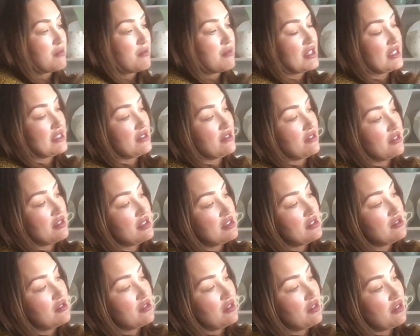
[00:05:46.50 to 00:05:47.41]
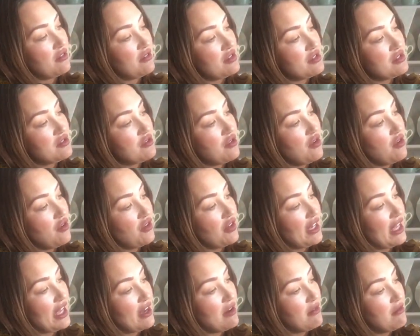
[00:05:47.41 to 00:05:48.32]
Press it on, it's not, it's not
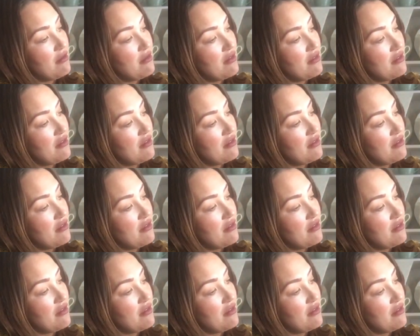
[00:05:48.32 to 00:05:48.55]
hot now.